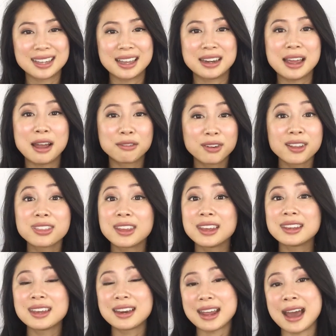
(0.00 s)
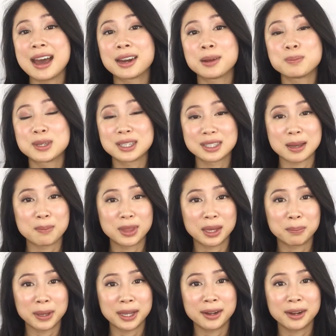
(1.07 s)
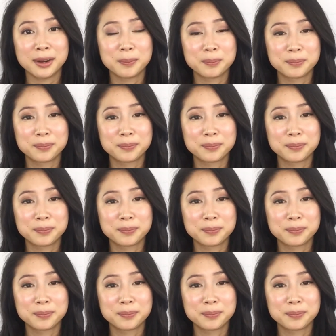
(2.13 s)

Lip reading: and everything can add up to something bigger.